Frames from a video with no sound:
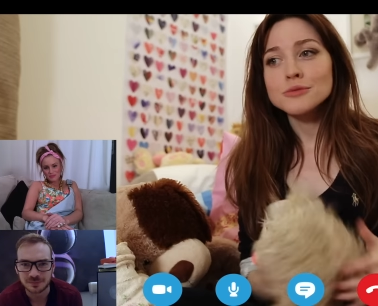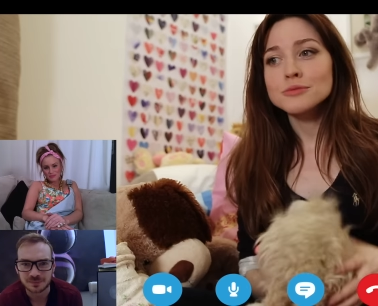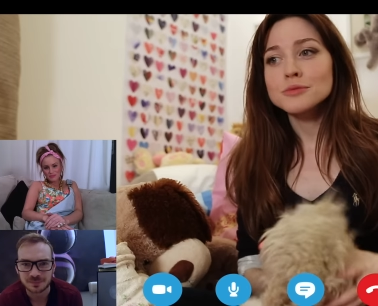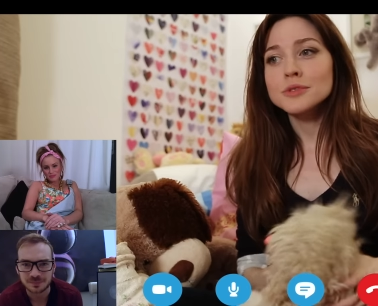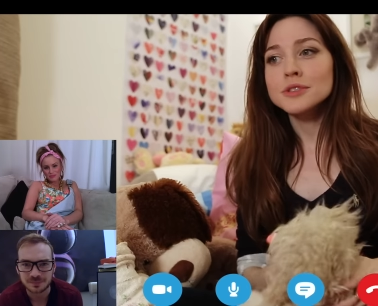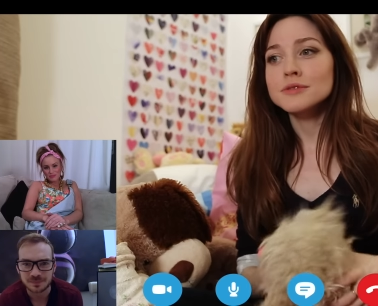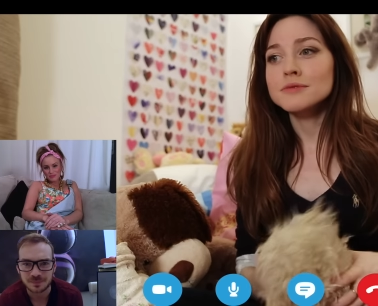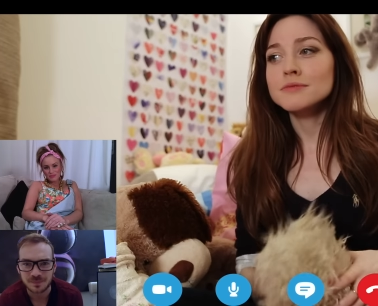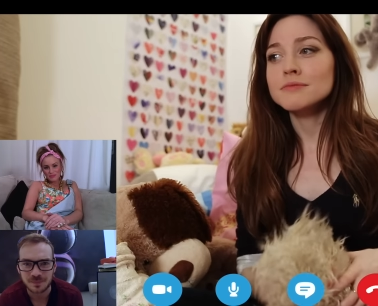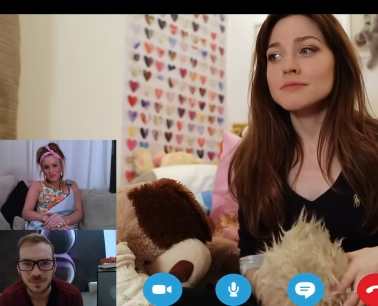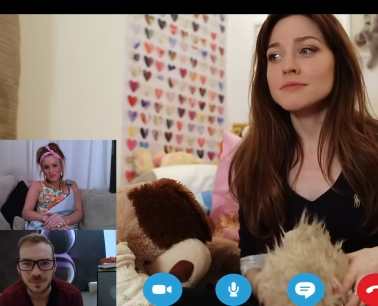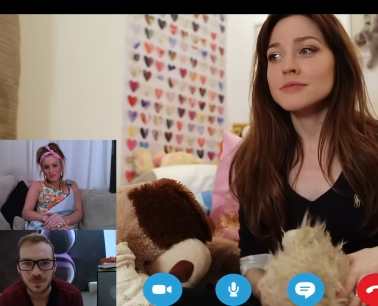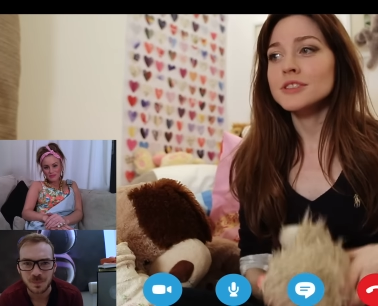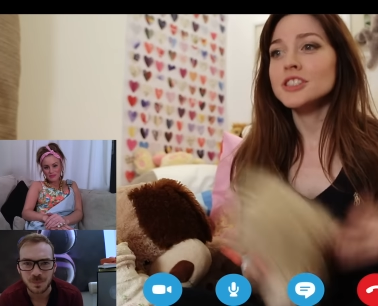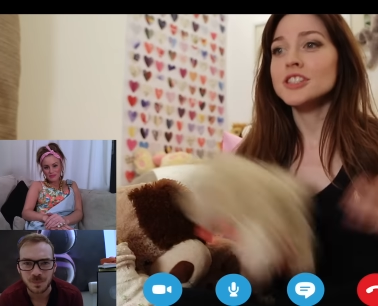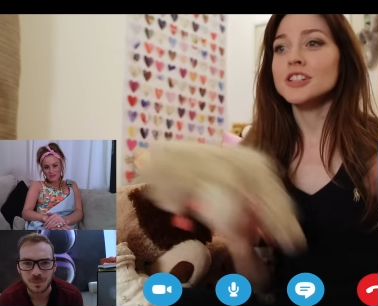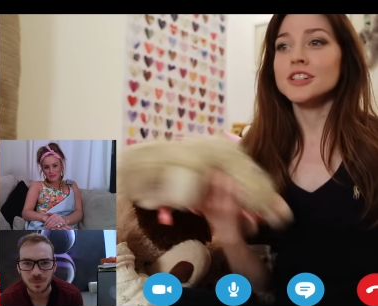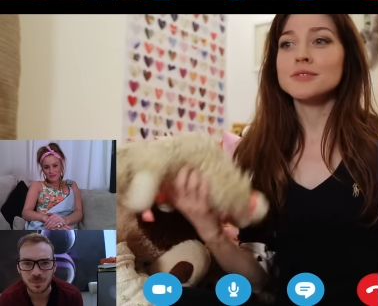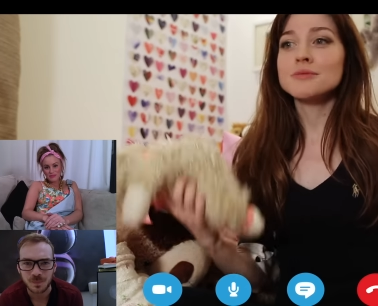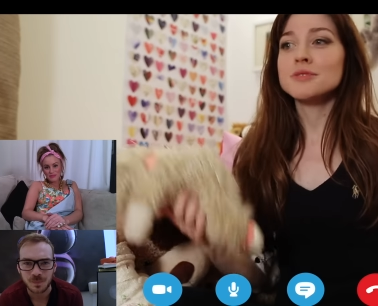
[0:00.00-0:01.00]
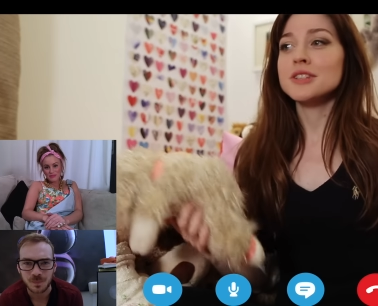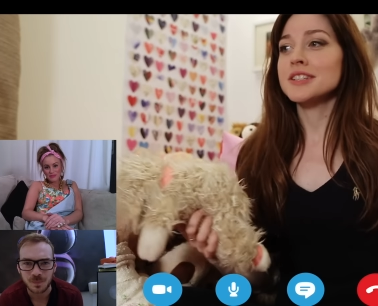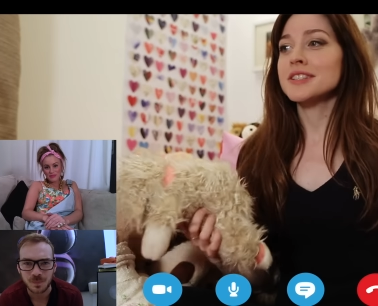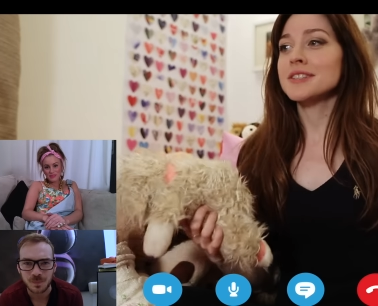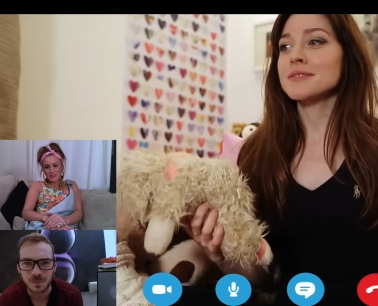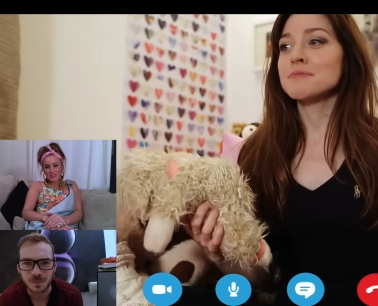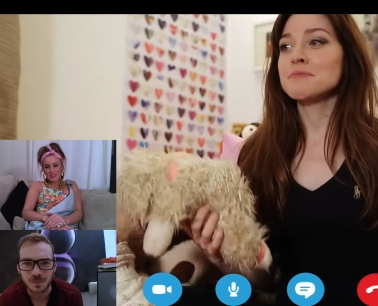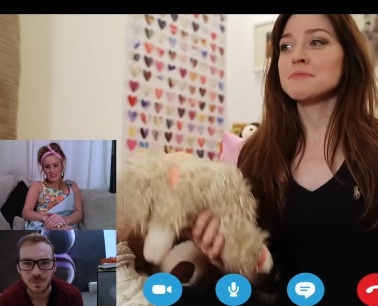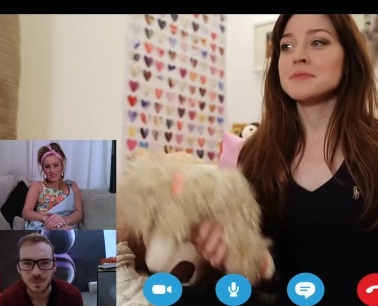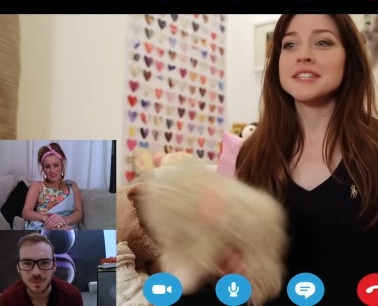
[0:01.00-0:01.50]
Speaker 1: Well, you know, I'm
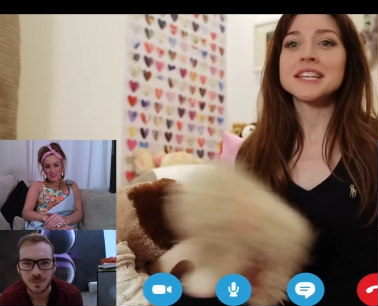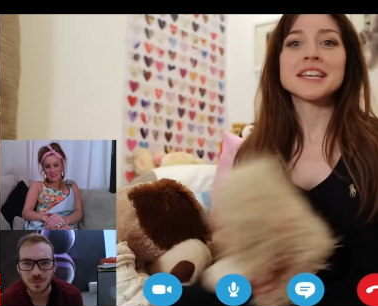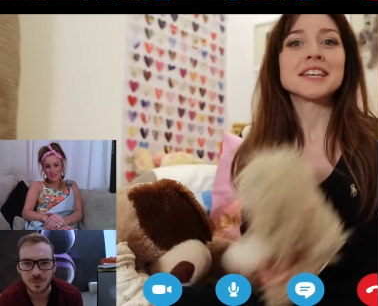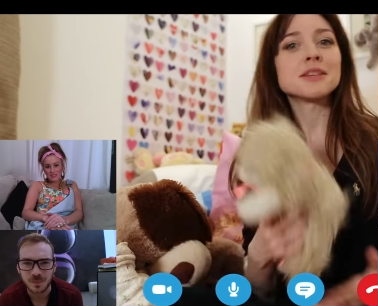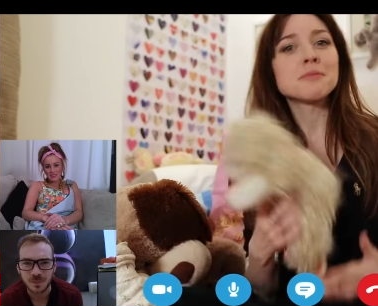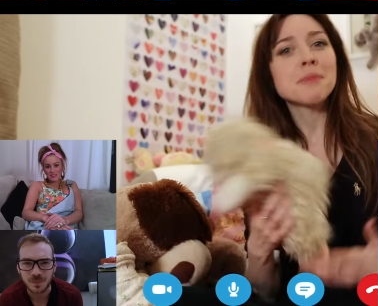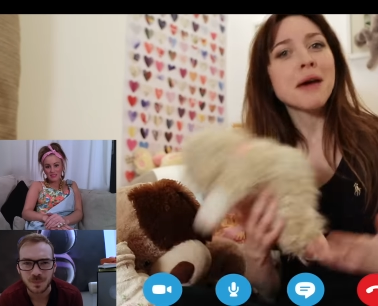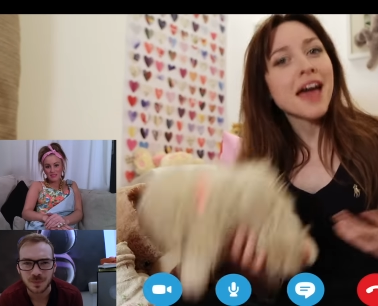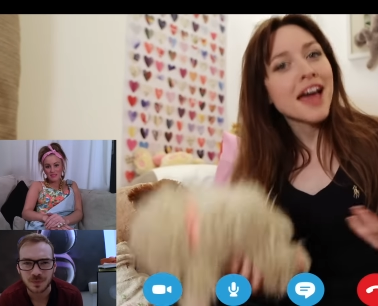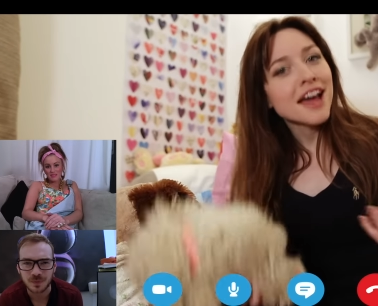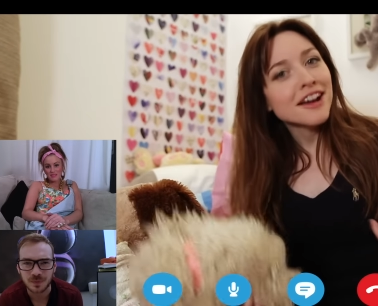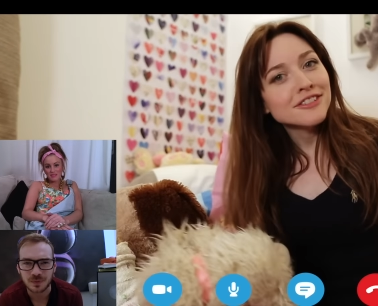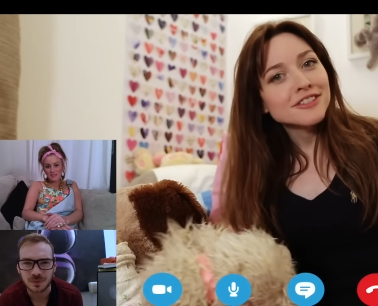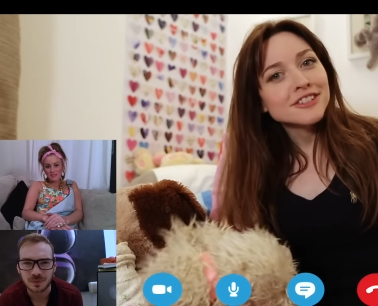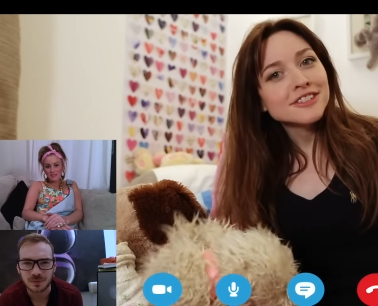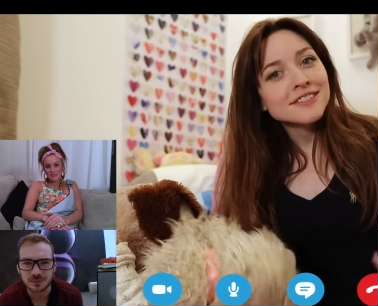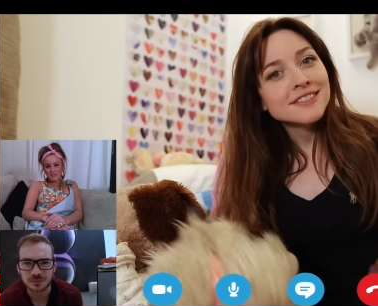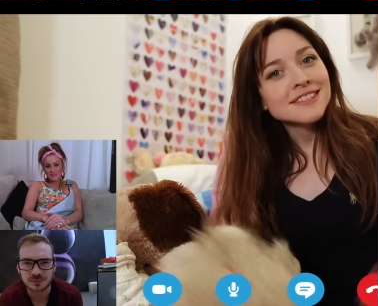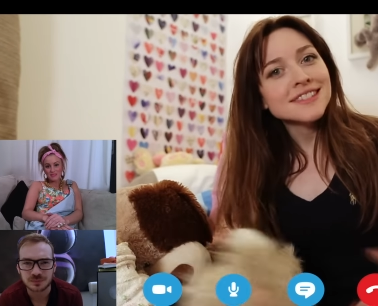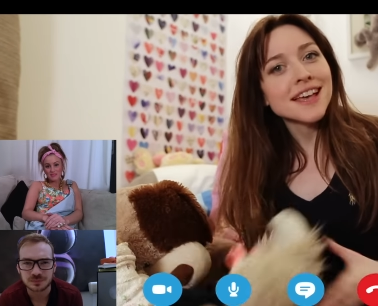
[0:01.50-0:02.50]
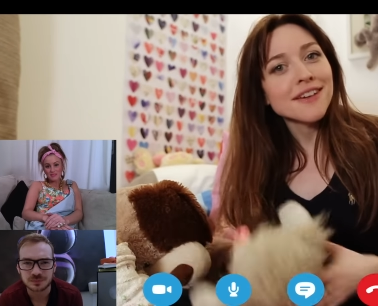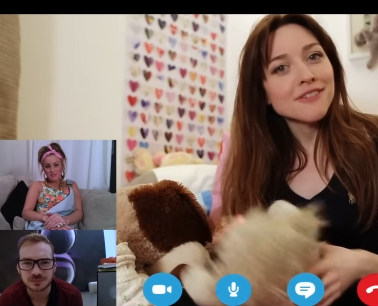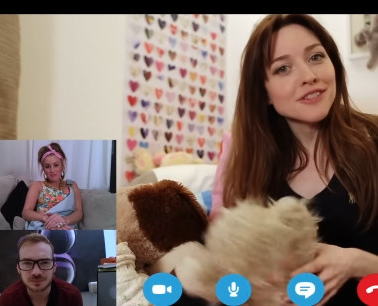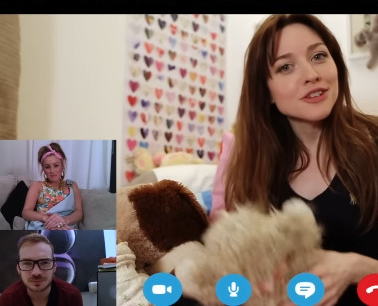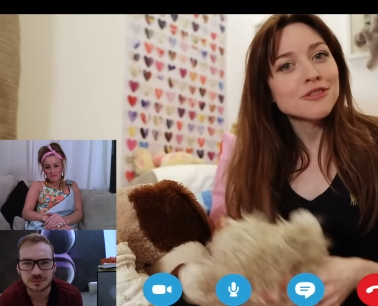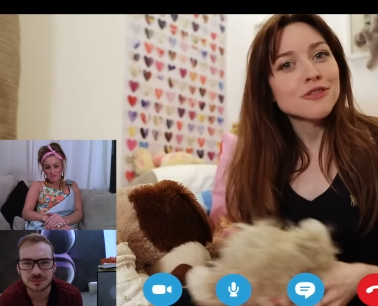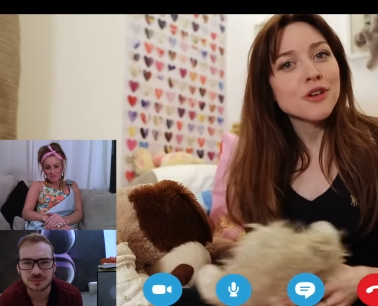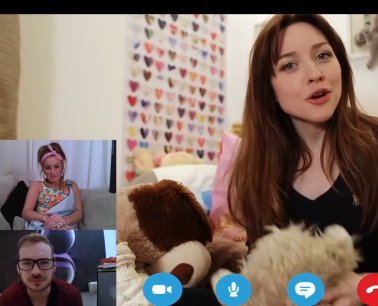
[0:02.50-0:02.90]
just seeing the parents, having a